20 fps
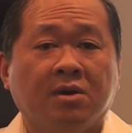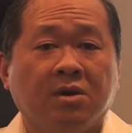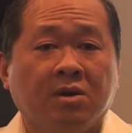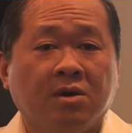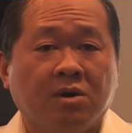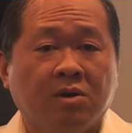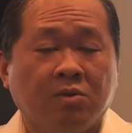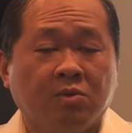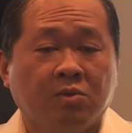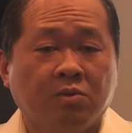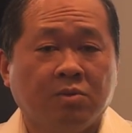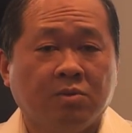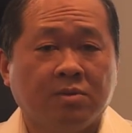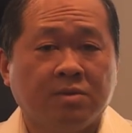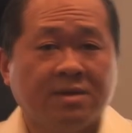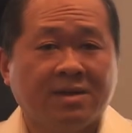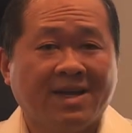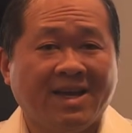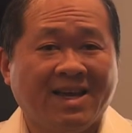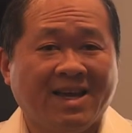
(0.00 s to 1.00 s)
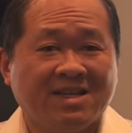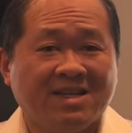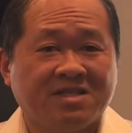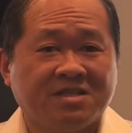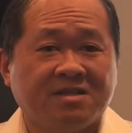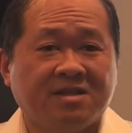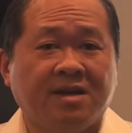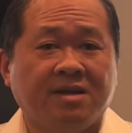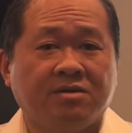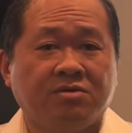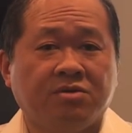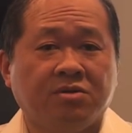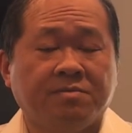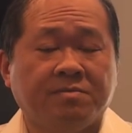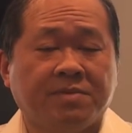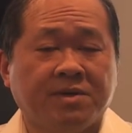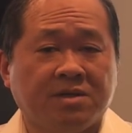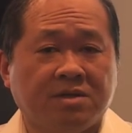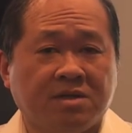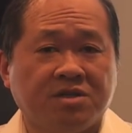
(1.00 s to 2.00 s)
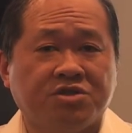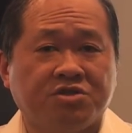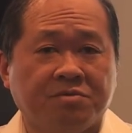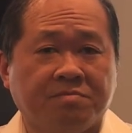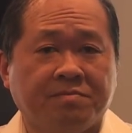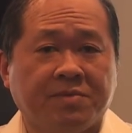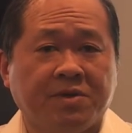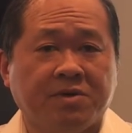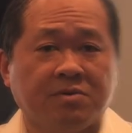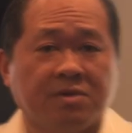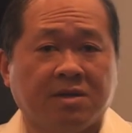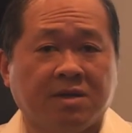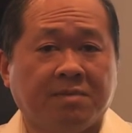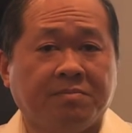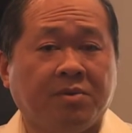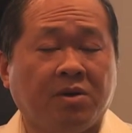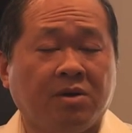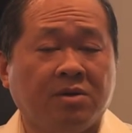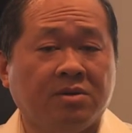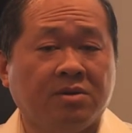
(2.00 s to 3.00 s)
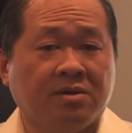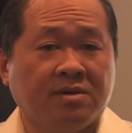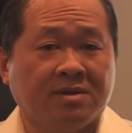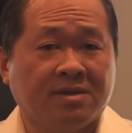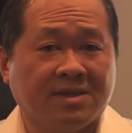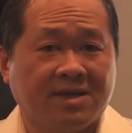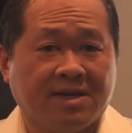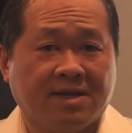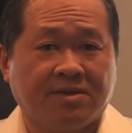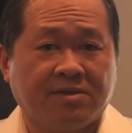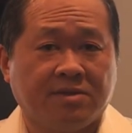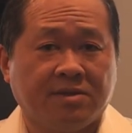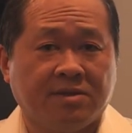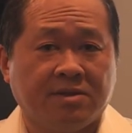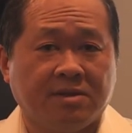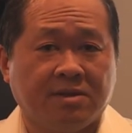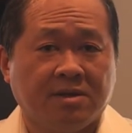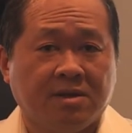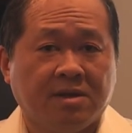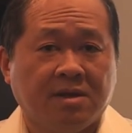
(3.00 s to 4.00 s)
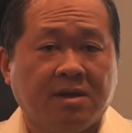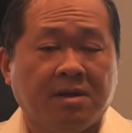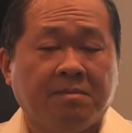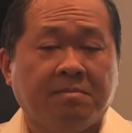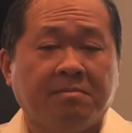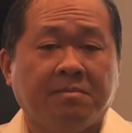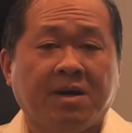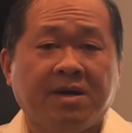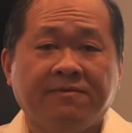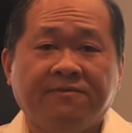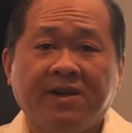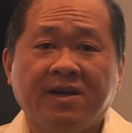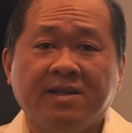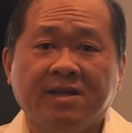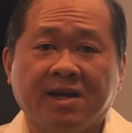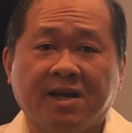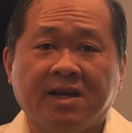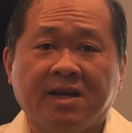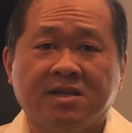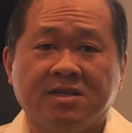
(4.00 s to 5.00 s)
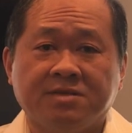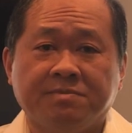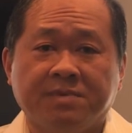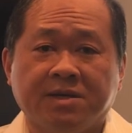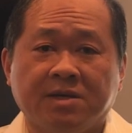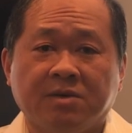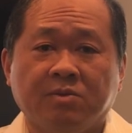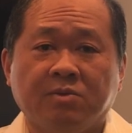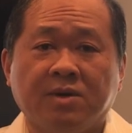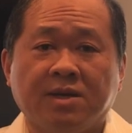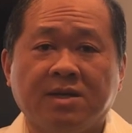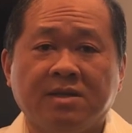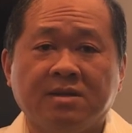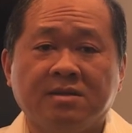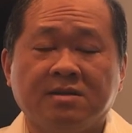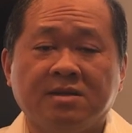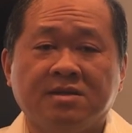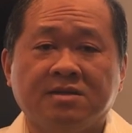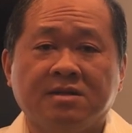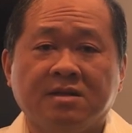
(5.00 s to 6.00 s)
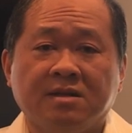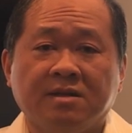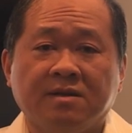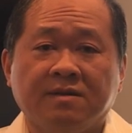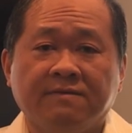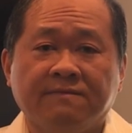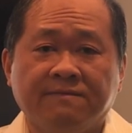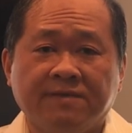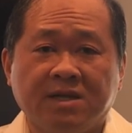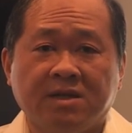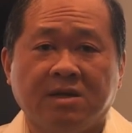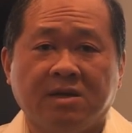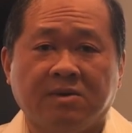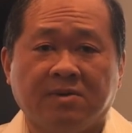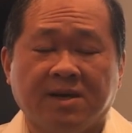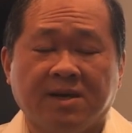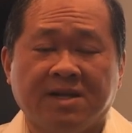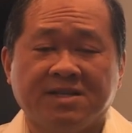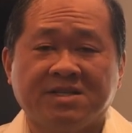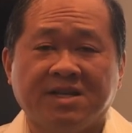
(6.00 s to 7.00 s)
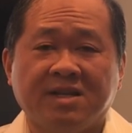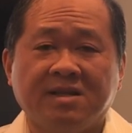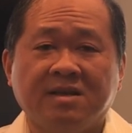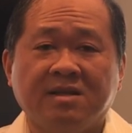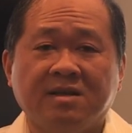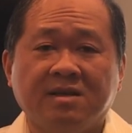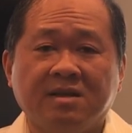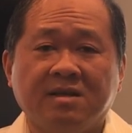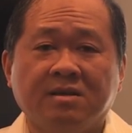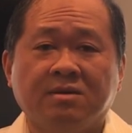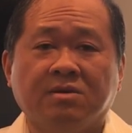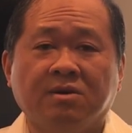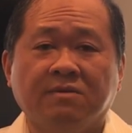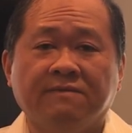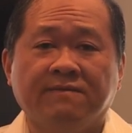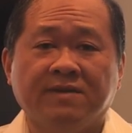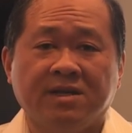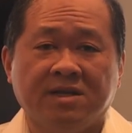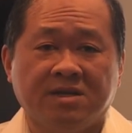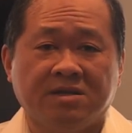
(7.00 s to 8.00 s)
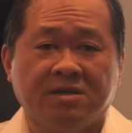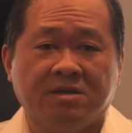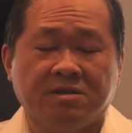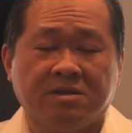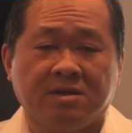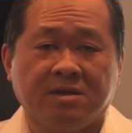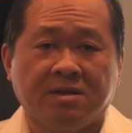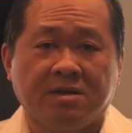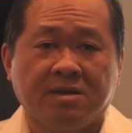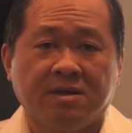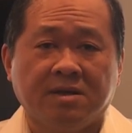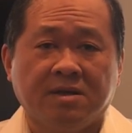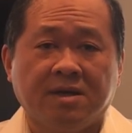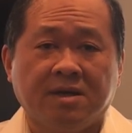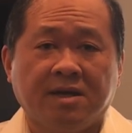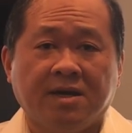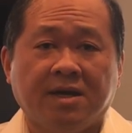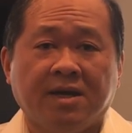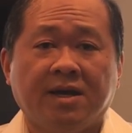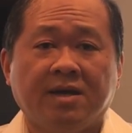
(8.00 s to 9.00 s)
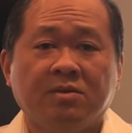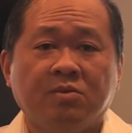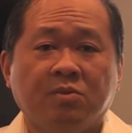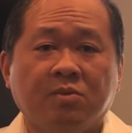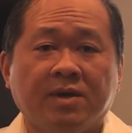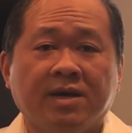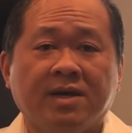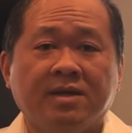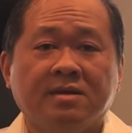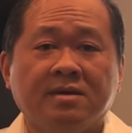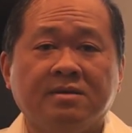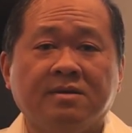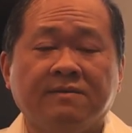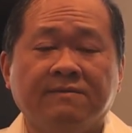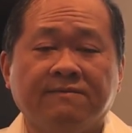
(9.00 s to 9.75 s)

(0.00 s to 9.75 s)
her estate to be distributed upon her death. My friend asked me whether this video has any legal validity and whether the